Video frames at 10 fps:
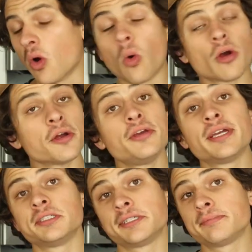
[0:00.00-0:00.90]
Or you
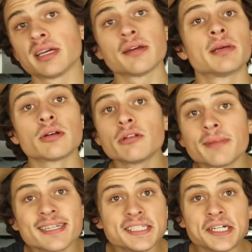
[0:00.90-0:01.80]
can just make a big old
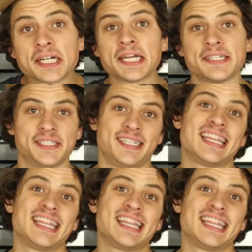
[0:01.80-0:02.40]
mess of your kitchen.